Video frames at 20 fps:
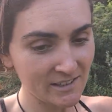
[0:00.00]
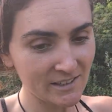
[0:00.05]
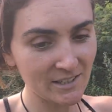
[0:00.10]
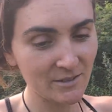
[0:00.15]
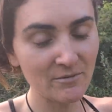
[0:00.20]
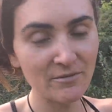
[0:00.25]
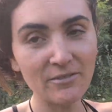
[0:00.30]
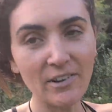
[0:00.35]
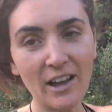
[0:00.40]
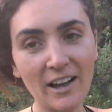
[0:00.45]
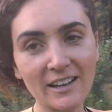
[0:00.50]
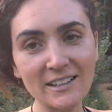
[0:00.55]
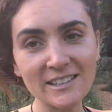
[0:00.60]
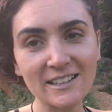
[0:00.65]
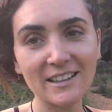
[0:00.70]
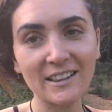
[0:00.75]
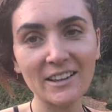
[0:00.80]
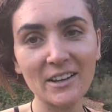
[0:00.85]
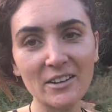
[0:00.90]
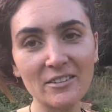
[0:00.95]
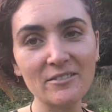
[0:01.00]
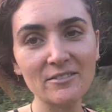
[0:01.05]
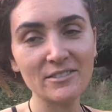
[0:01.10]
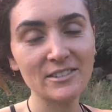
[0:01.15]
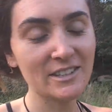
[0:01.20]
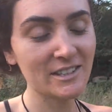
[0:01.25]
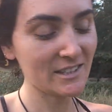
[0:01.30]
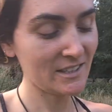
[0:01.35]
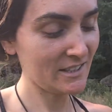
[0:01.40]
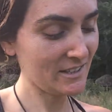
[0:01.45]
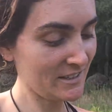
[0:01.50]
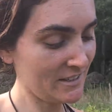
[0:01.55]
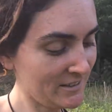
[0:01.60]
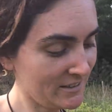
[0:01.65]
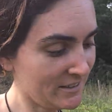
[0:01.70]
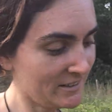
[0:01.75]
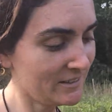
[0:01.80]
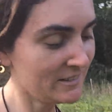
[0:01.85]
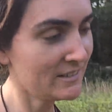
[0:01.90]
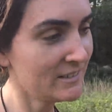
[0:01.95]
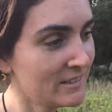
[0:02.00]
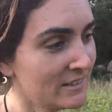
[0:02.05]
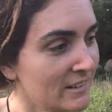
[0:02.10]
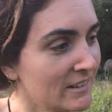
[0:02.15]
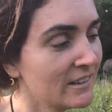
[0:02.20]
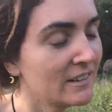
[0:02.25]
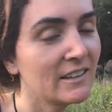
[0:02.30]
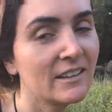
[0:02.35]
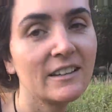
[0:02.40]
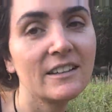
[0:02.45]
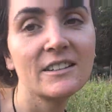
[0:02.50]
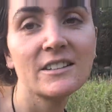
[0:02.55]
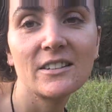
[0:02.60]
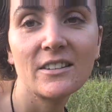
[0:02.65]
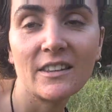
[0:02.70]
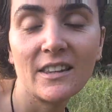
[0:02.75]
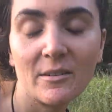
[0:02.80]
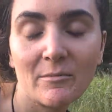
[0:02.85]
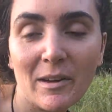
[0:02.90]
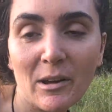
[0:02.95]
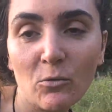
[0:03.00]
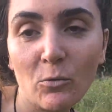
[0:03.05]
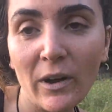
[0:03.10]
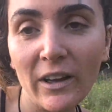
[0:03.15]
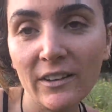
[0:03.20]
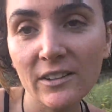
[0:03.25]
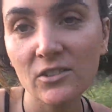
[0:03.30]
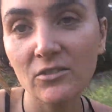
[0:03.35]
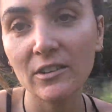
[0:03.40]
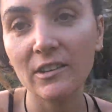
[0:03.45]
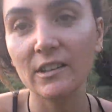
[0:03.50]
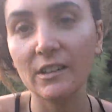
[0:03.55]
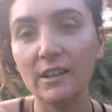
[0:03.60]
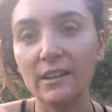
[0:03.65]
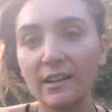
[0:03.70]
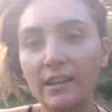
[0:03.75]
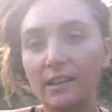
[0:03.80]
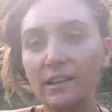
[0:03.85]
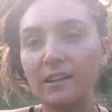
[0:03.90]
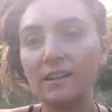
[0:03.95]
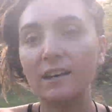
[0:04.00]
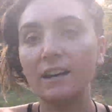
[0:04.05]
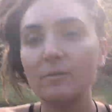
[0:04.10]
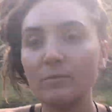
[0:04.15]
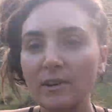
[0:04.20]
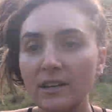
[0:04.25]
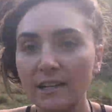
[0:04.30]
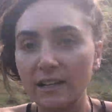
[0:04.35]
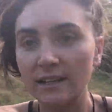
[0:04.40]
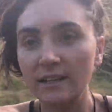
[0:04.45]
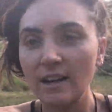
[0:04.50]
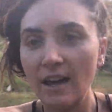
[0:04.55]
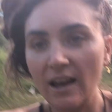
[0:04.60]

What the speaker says: some foxgloves so that my well driller can come in and